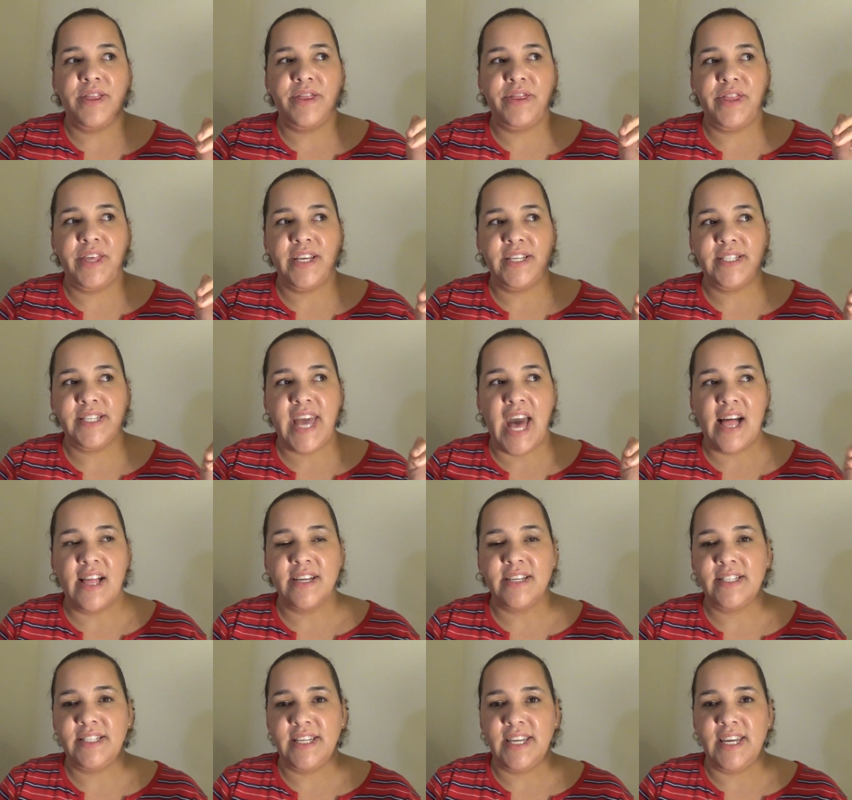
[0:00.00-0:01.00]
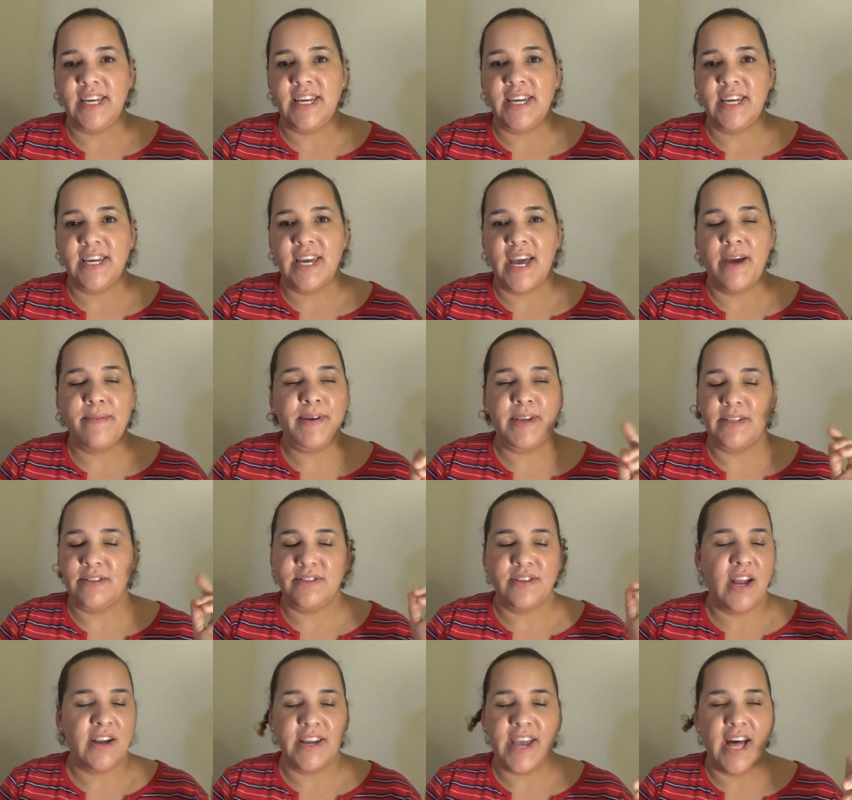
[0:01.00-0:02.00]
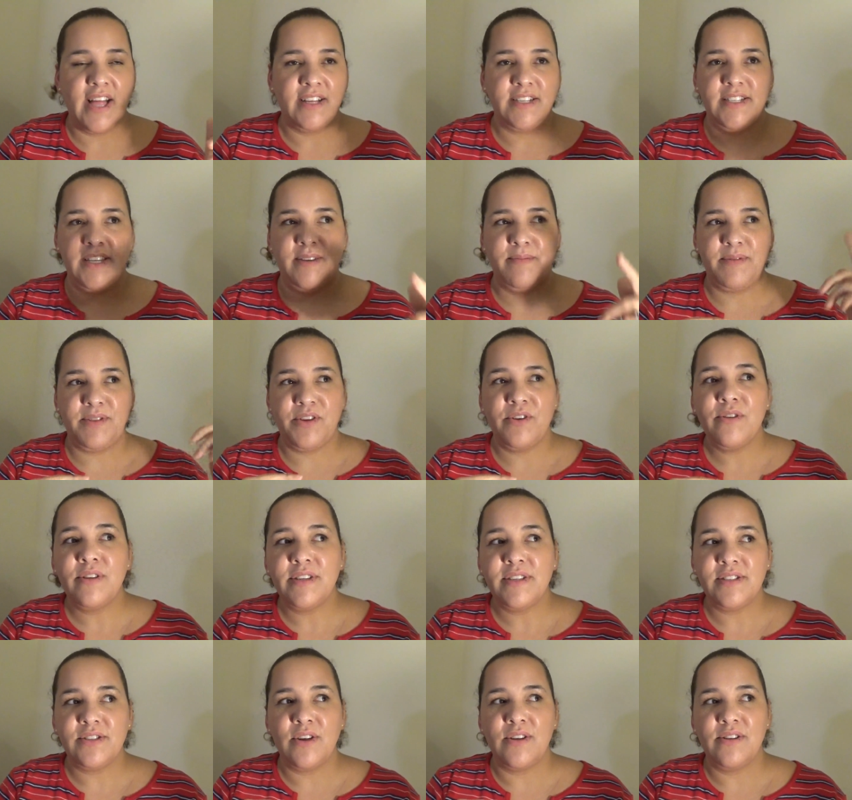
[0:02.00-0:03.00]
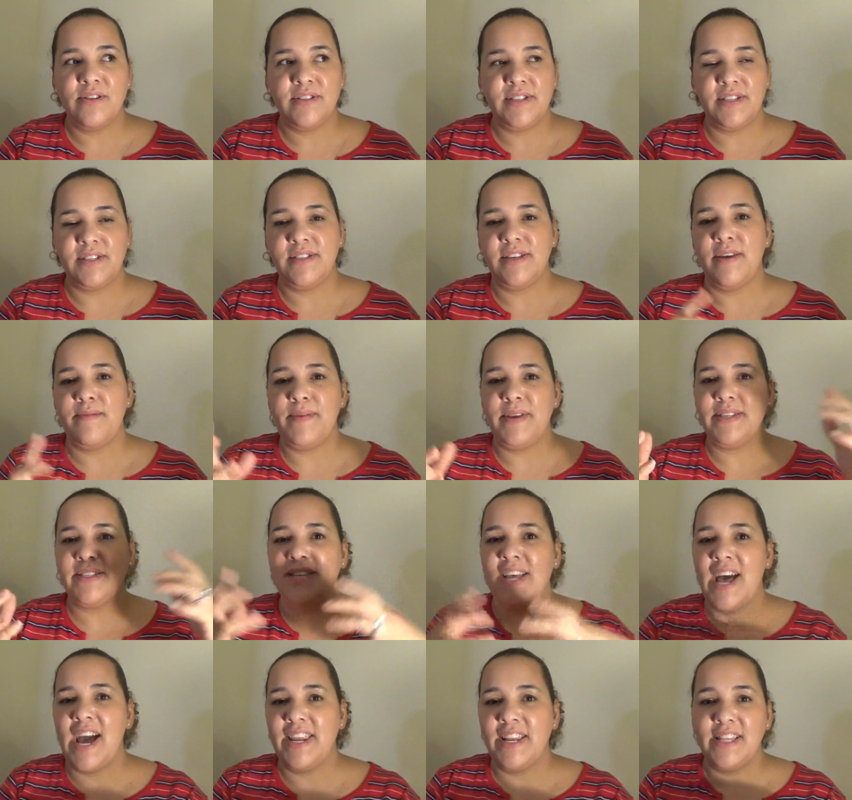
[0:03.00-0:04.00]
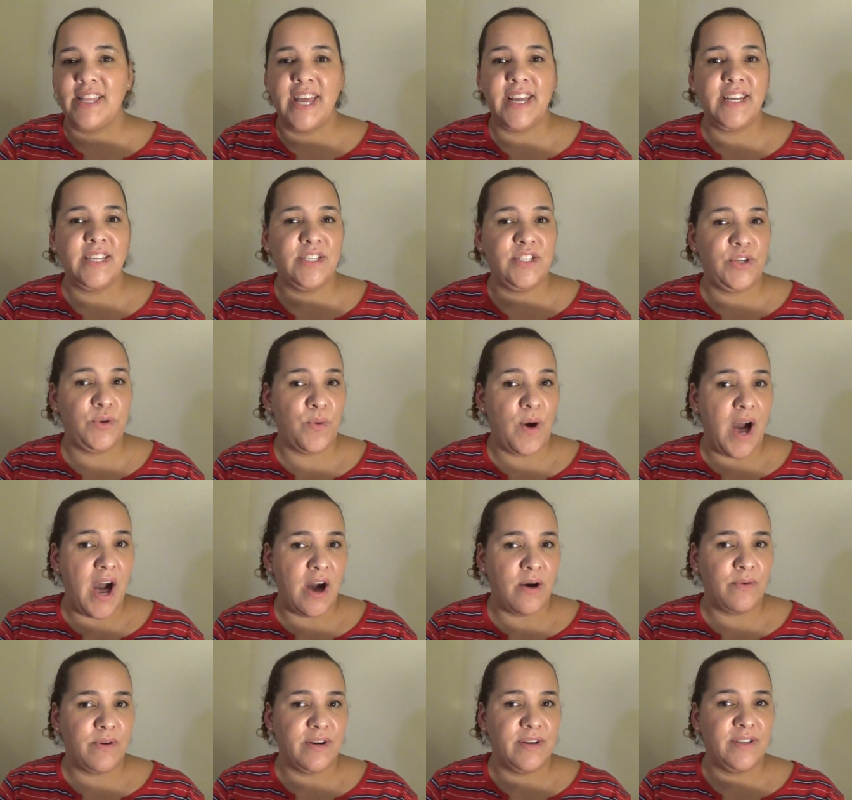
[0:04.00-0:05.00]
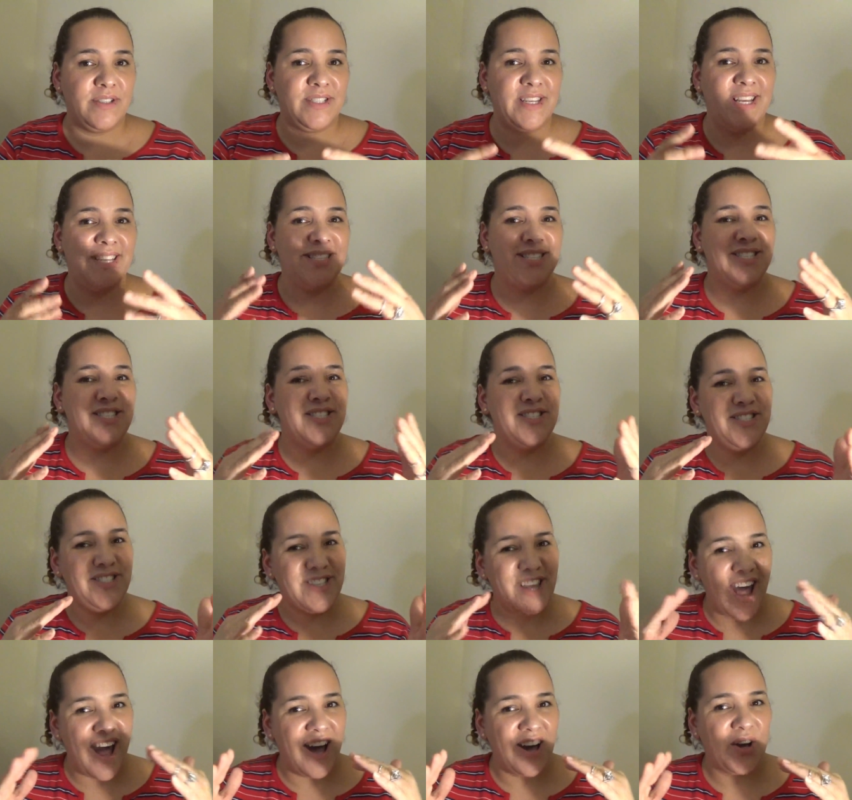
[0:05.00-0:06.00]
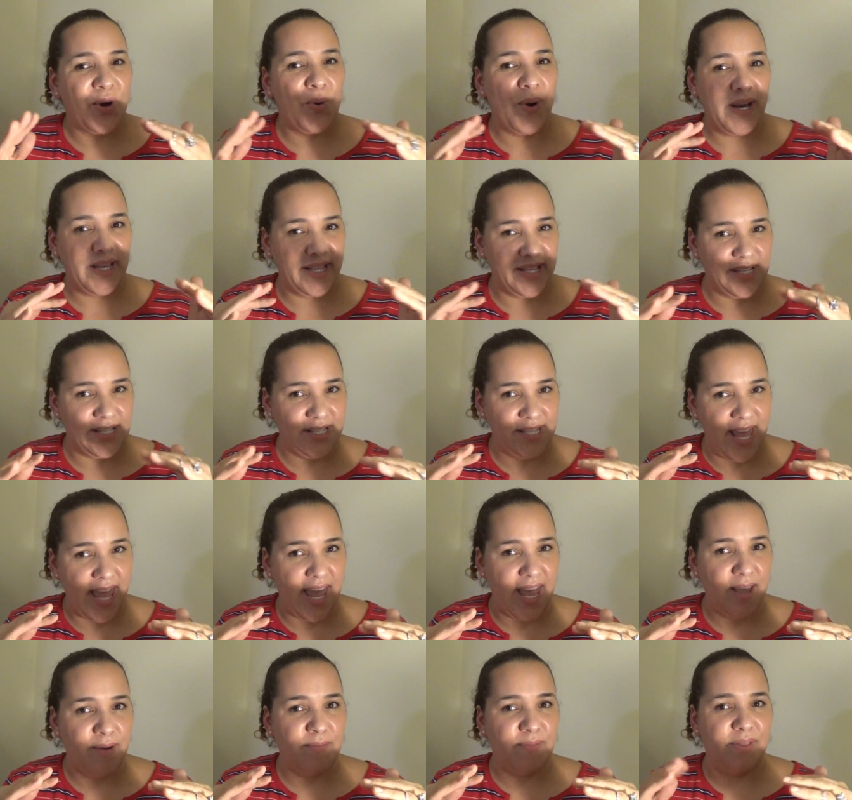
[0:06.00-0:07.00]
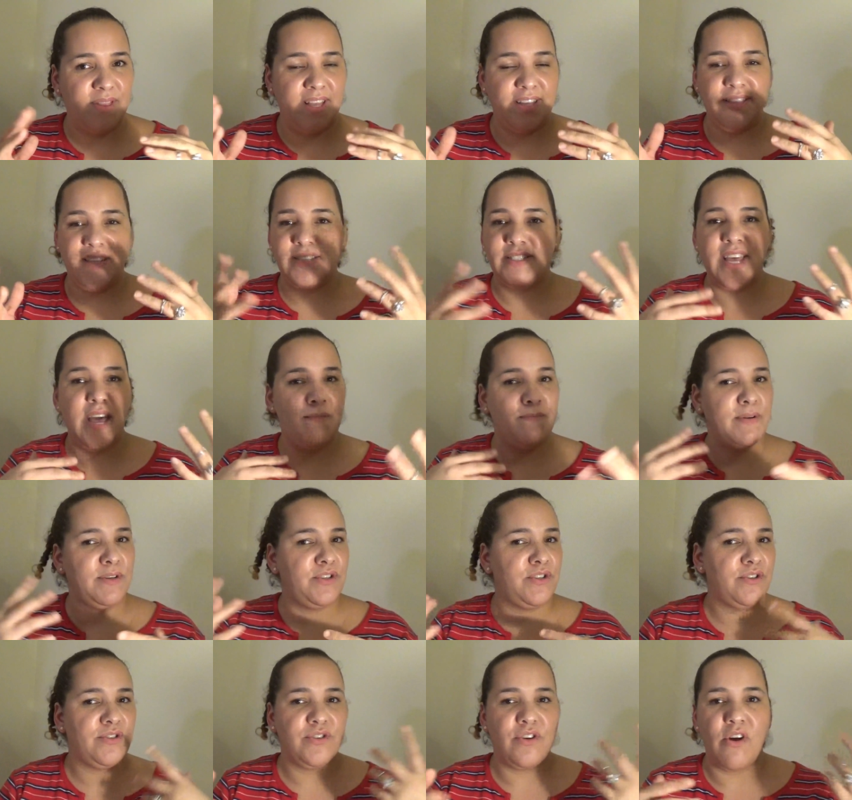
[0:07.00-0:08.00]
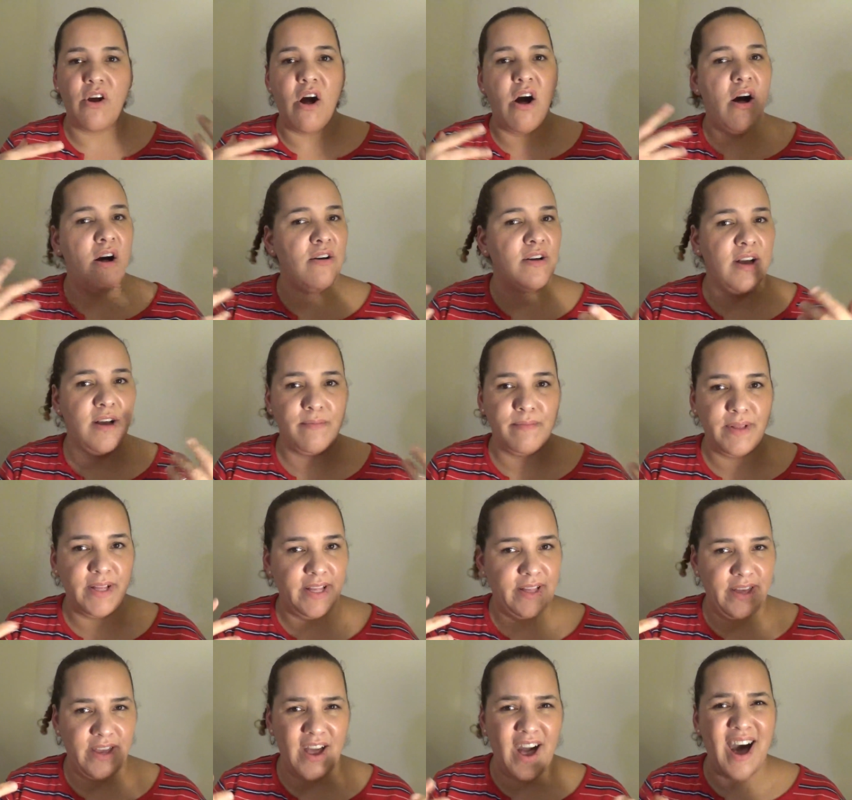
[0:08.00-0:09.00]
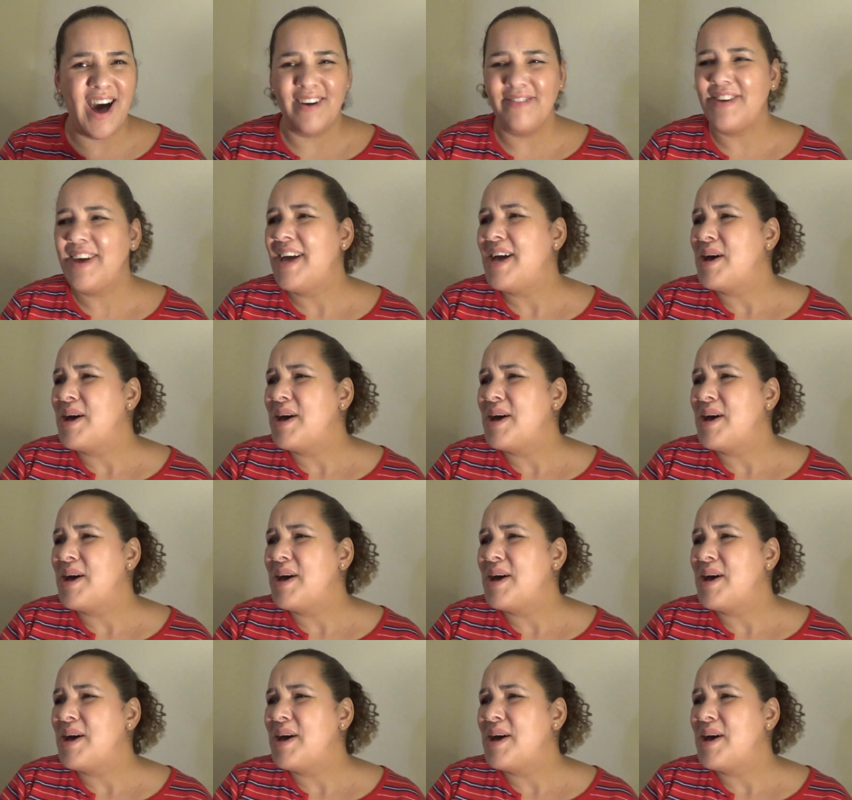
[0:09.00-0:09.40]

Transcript: this galaxy, I mean, not galaxy, though the solar system is kind of likened to ours, it's not quite the same. Like, the temperatures are all completely off.